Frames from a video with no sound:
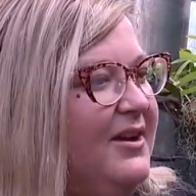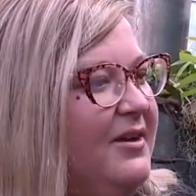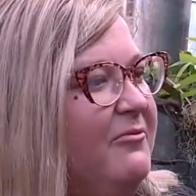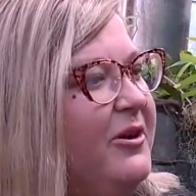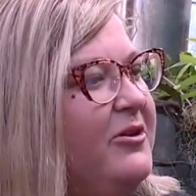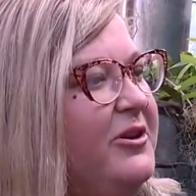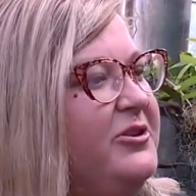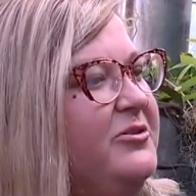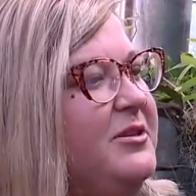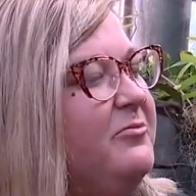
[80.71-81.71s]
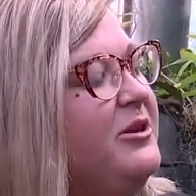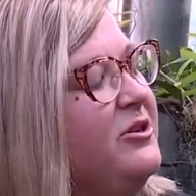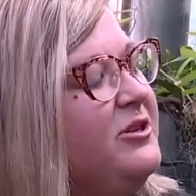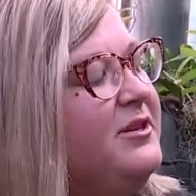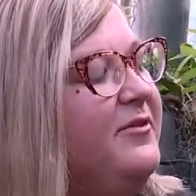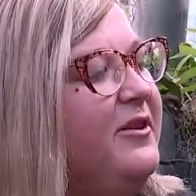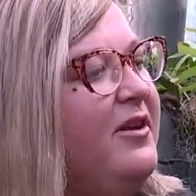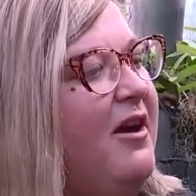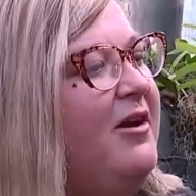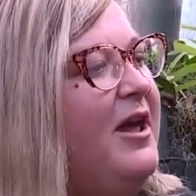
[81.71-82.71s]
here, and we're going to do some research to
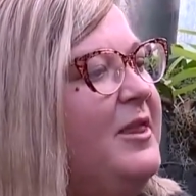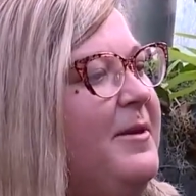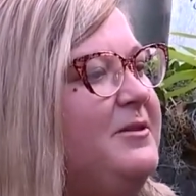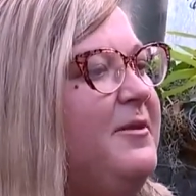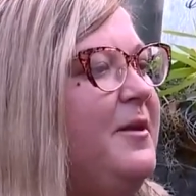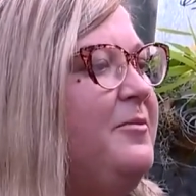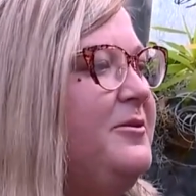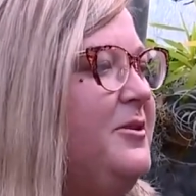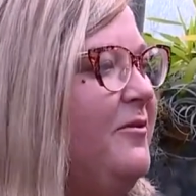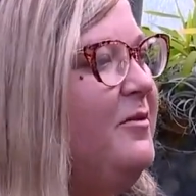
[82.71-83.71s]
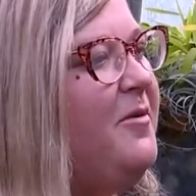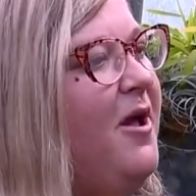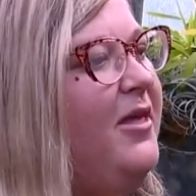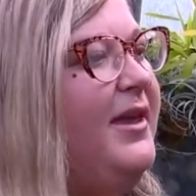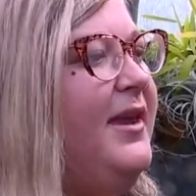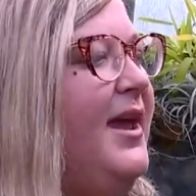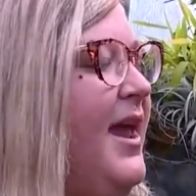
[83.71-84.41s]
figure out the best way to preserve the pollen